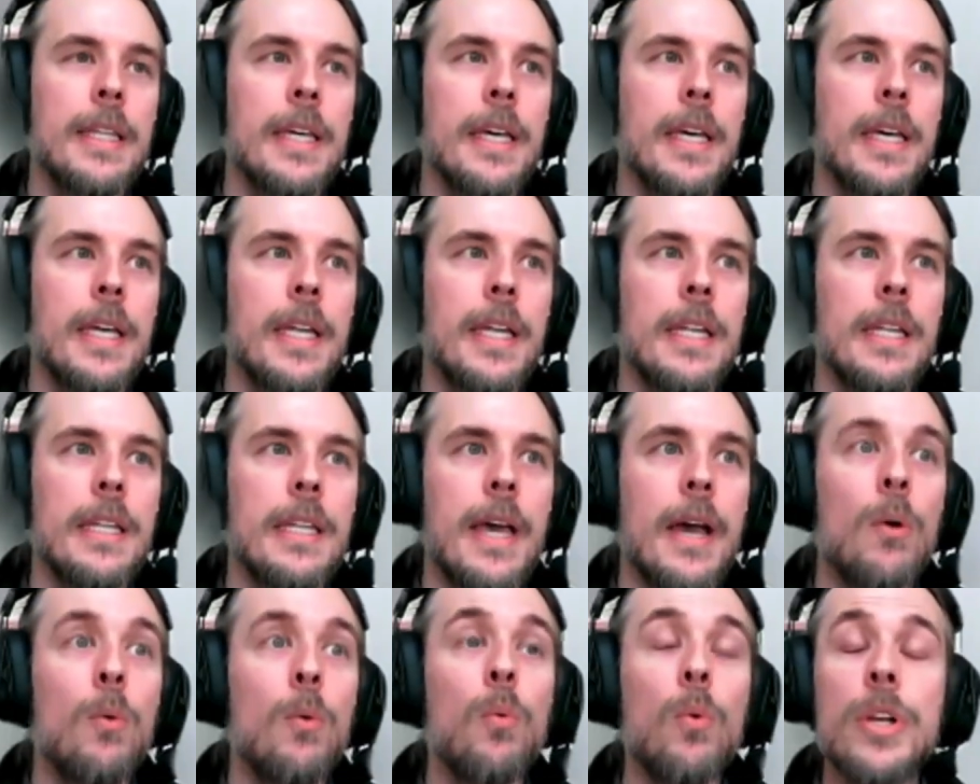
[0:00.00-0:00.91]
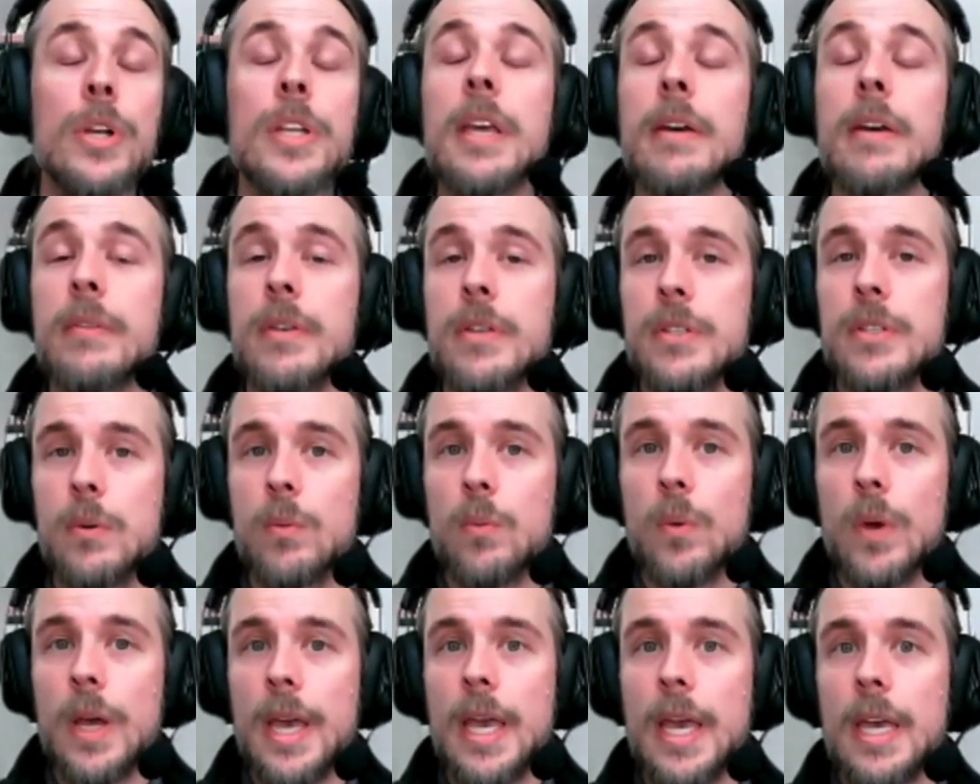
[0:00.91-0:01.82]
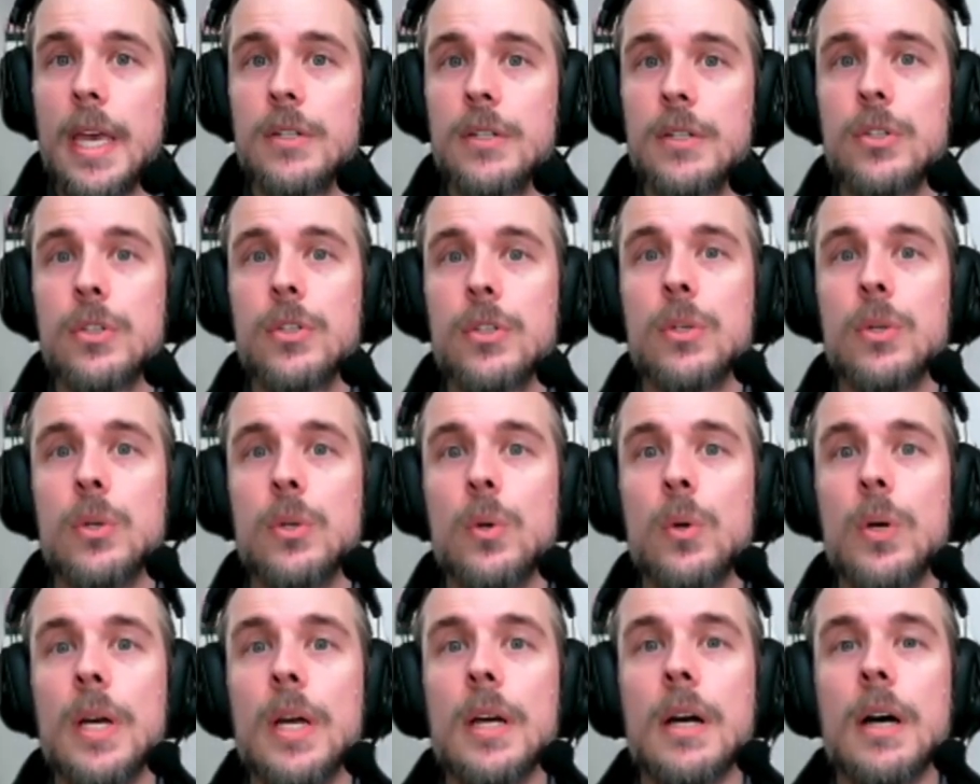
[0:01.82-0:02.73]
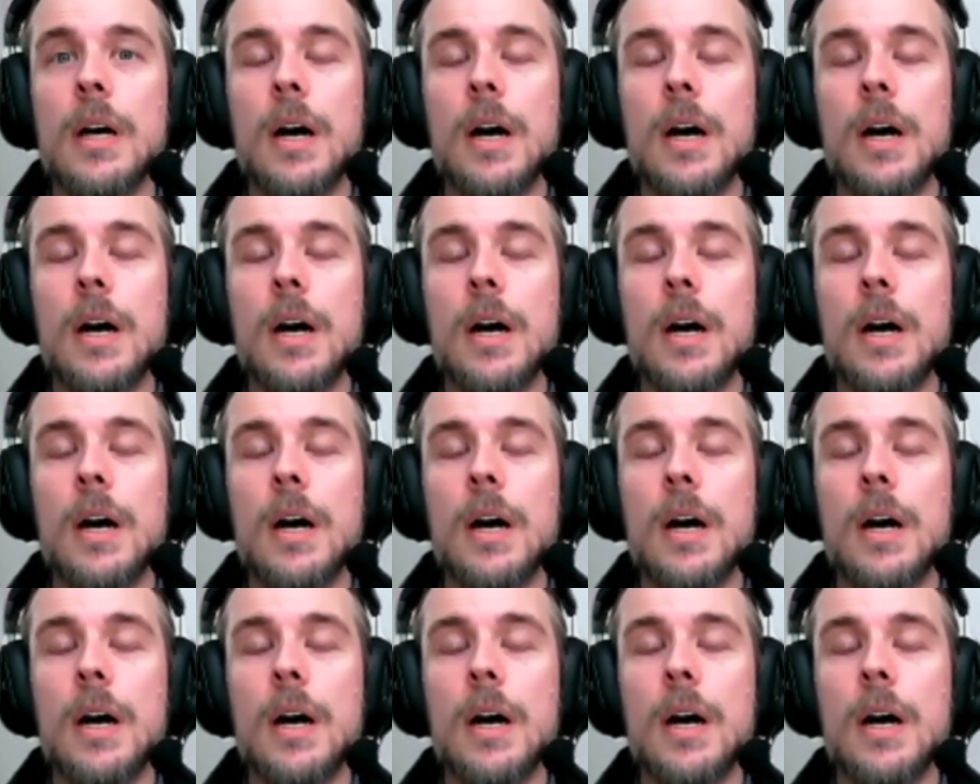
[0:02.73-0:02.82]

then that would give us a way to